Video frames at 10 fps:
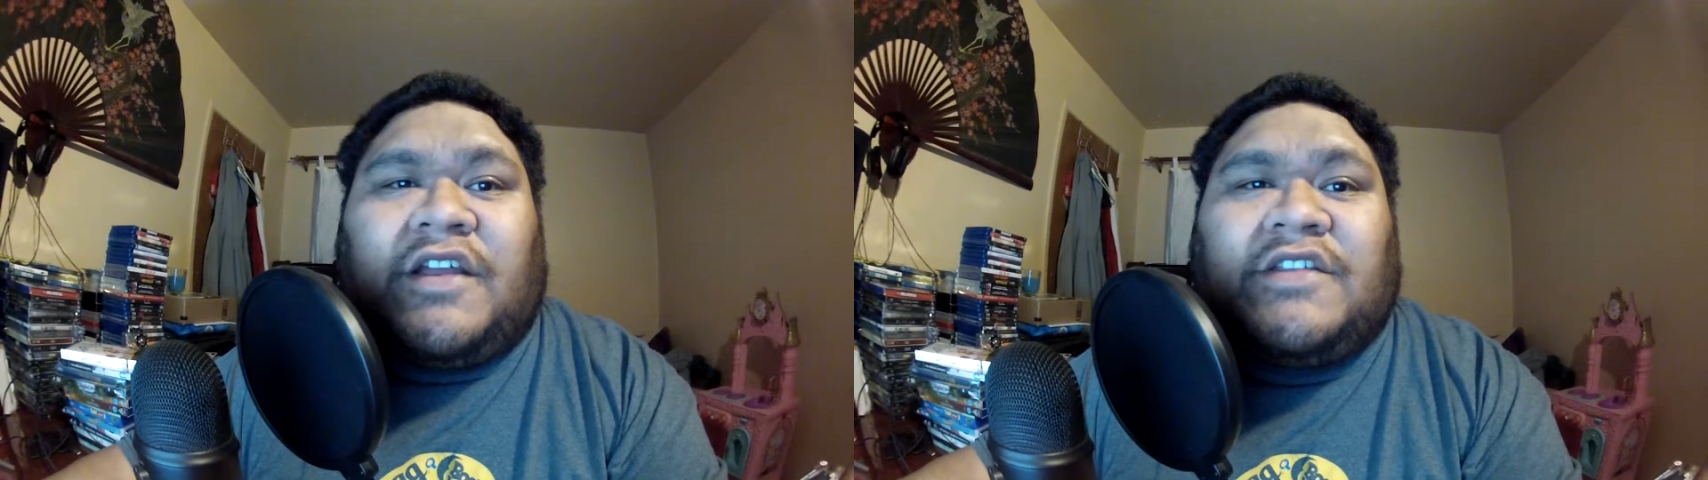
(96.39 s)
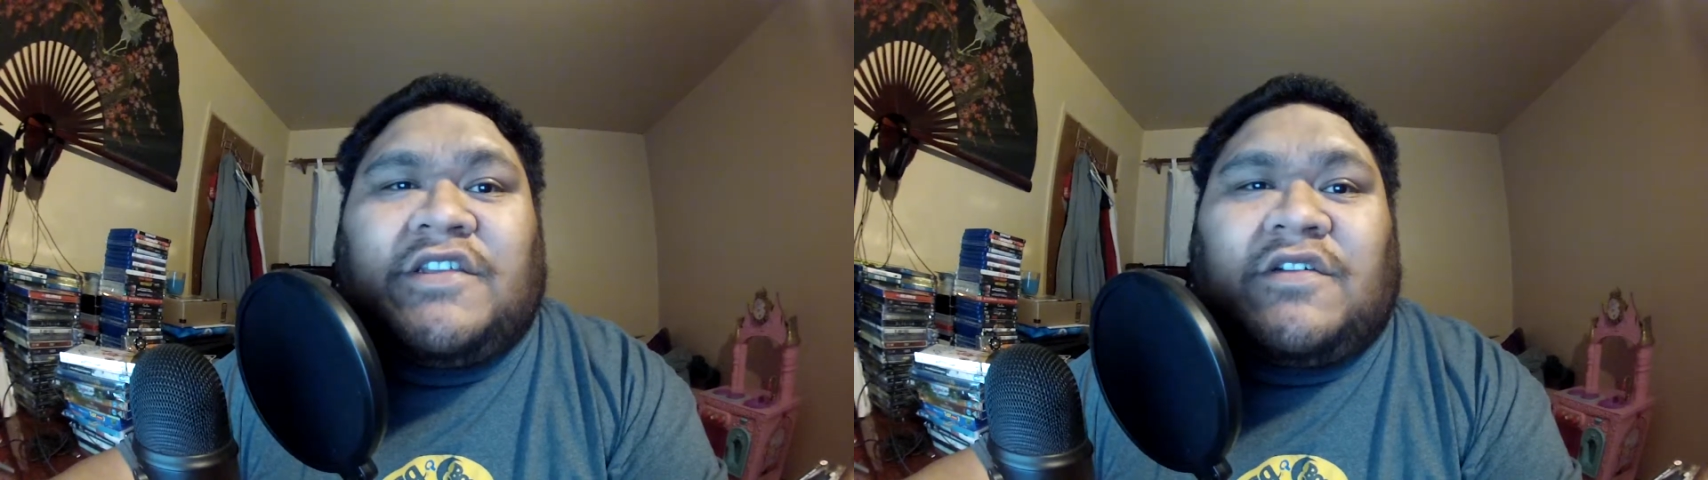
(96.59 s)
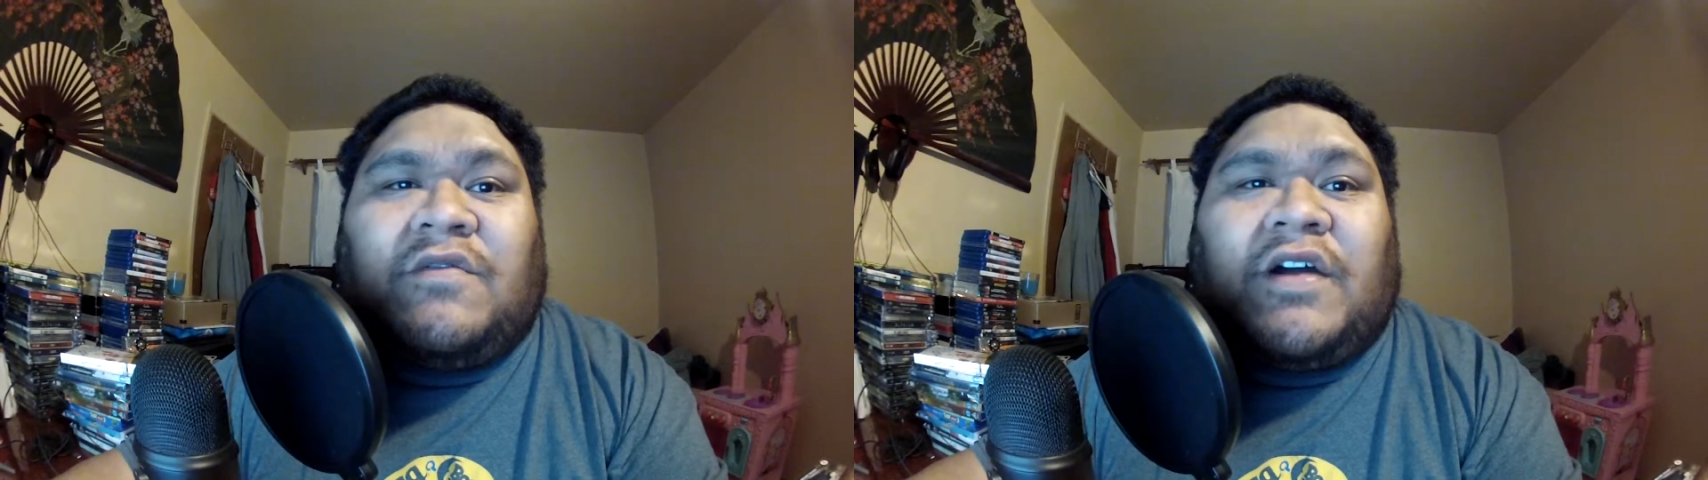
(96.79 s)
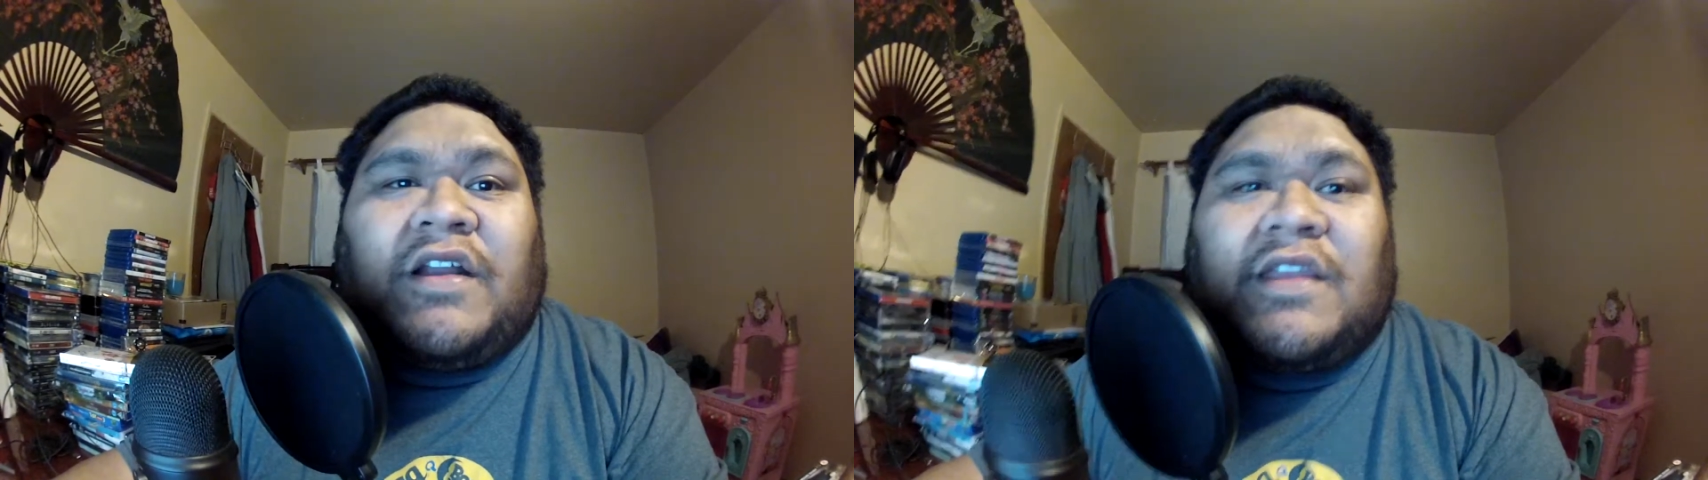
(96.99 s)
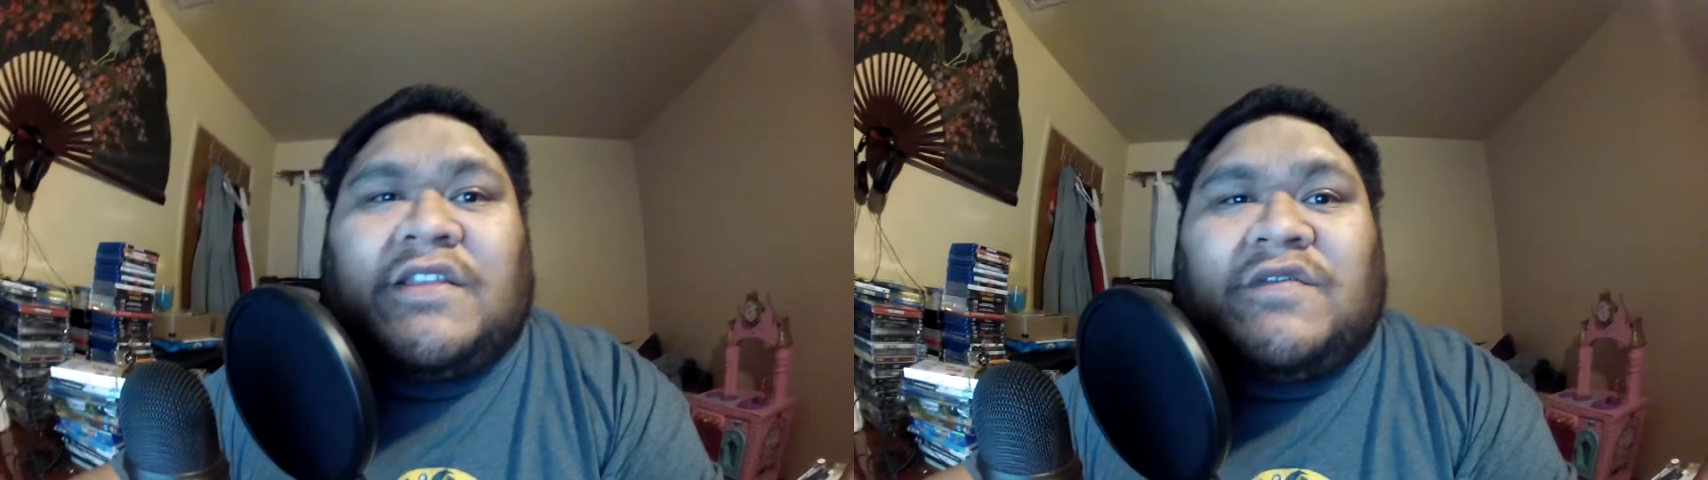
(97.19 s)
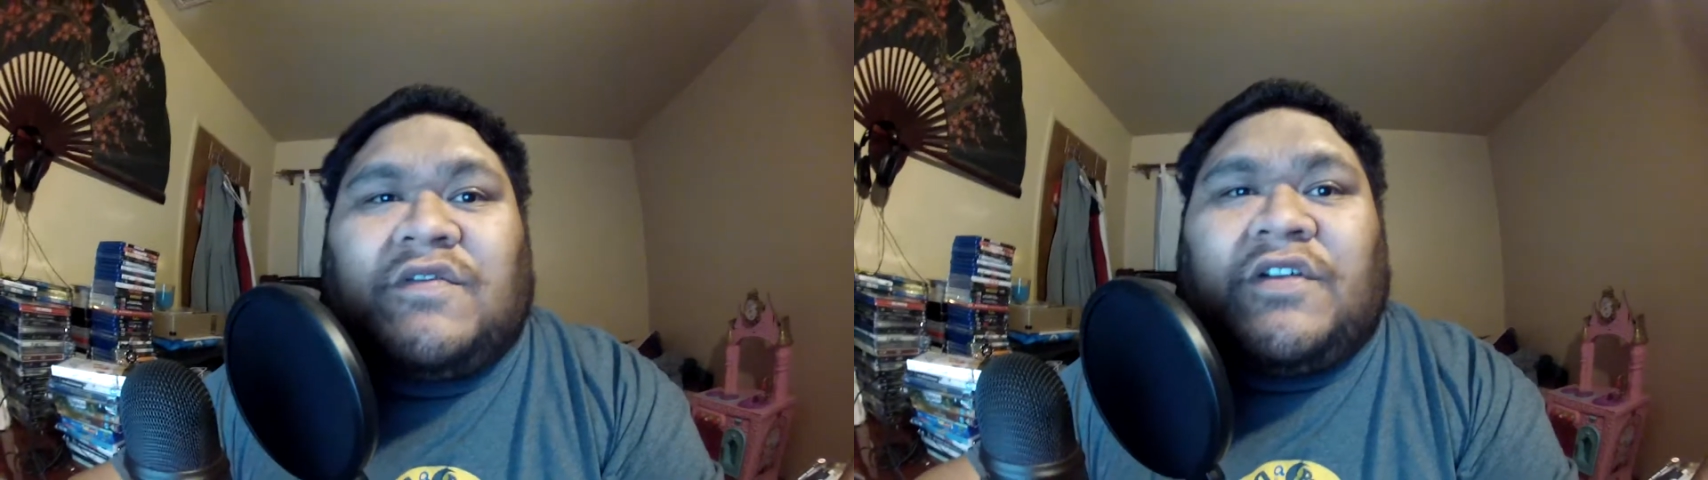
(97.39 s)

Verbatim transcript: kind of took a while to get to